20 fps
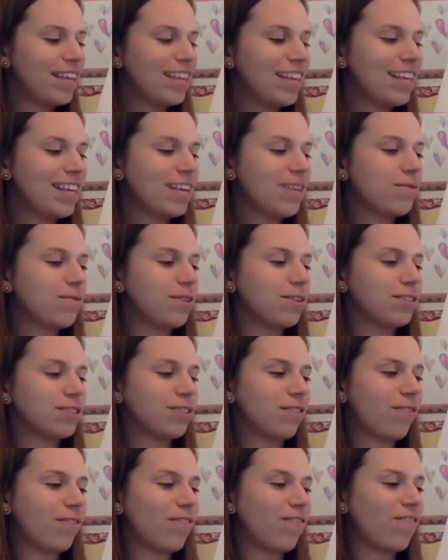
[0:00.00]
equals
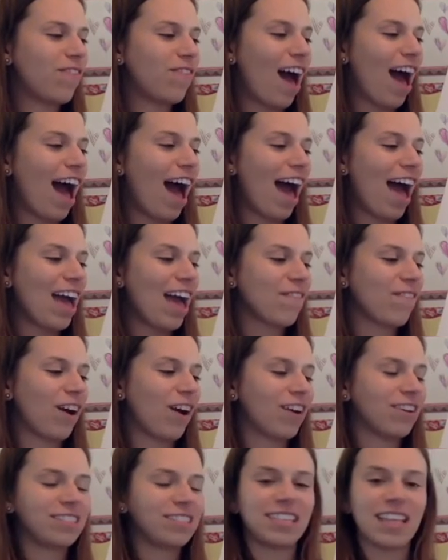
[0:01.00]
5
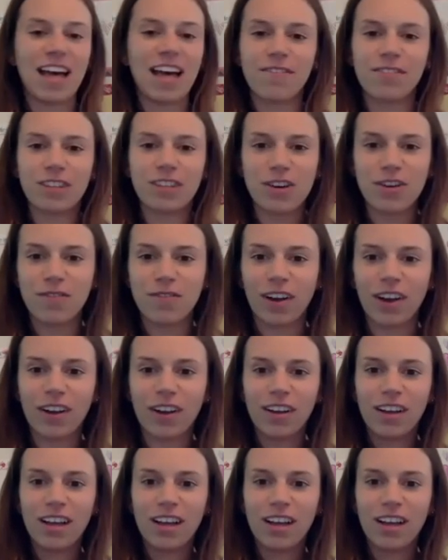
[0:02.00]
hearts left over.